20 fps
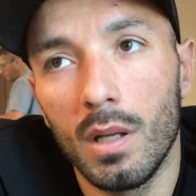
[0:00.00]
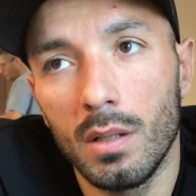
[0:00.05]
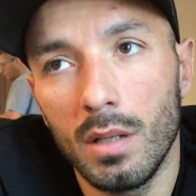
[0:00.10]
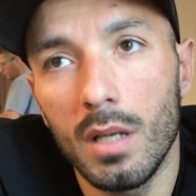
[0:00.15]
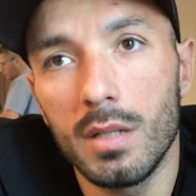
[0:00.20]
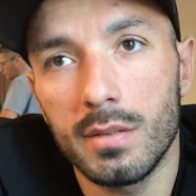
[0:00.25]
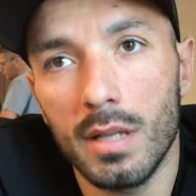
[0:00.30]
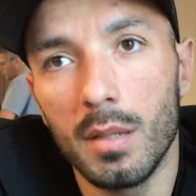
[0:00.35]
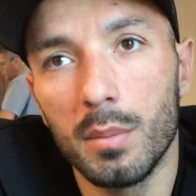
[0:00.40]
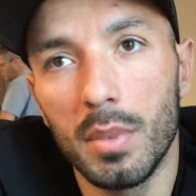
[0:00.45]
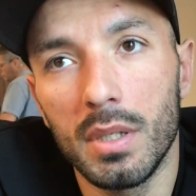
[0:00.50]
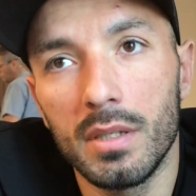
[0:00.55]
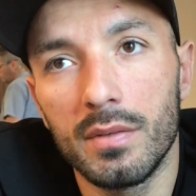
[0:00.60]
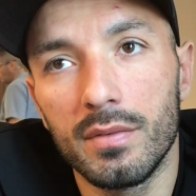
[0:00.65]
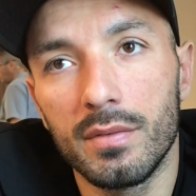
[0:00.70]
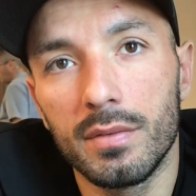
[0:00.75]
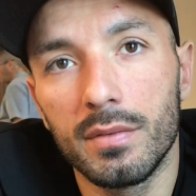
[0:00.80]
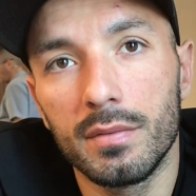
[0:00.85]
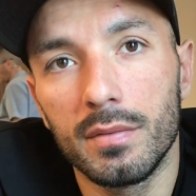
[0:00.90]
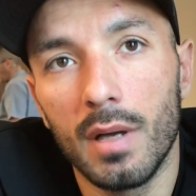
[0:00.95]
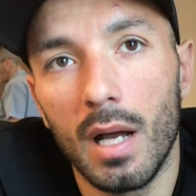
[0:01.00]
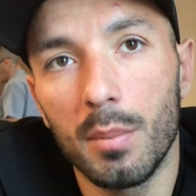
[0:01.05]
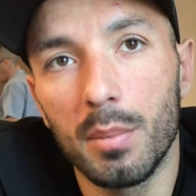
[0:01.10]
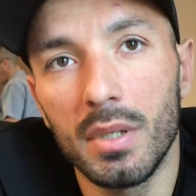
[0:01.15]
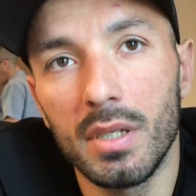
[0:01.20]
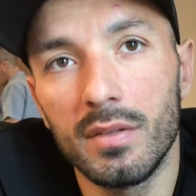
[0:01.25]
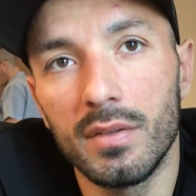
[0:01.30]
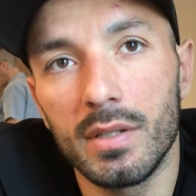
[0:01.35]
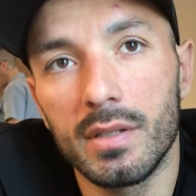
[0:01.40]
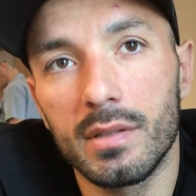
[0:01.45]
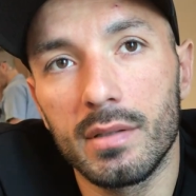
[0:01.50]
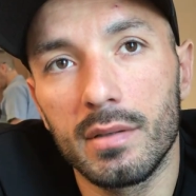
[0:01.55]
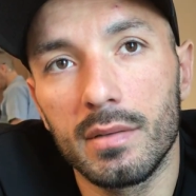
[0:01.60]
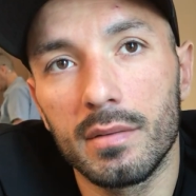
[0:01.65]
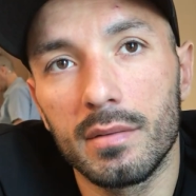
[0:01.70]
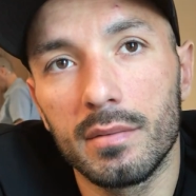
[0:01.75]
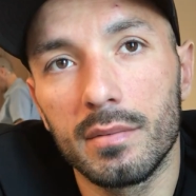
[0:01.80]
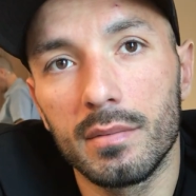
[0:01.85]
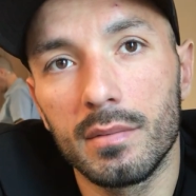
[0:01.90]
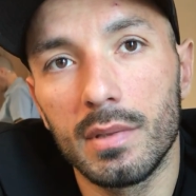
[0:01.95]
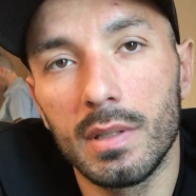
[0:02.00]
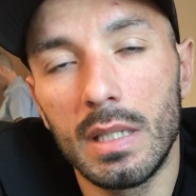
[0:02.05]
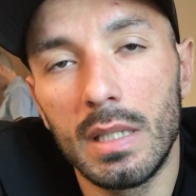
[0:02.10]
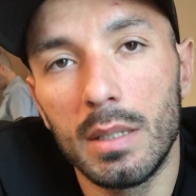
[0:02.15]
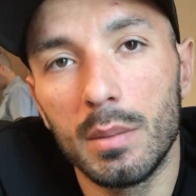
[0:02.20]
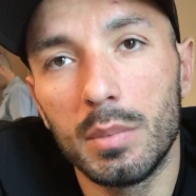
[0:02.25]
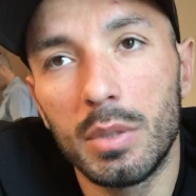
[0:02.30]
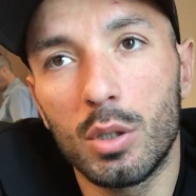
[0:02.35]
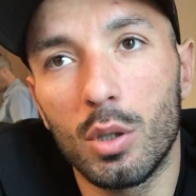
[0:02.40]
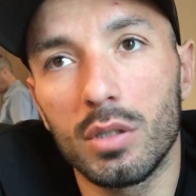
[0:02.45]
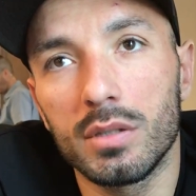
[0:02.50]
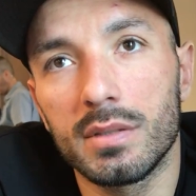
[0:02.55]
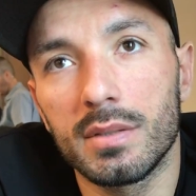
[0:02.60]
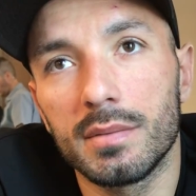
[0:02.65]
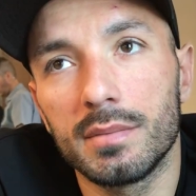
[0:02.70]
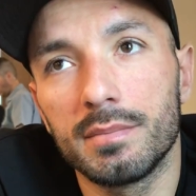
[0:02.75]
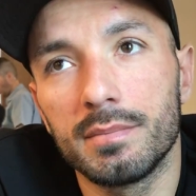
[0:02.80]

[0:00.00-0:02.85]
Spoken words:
Yes, I believe it, because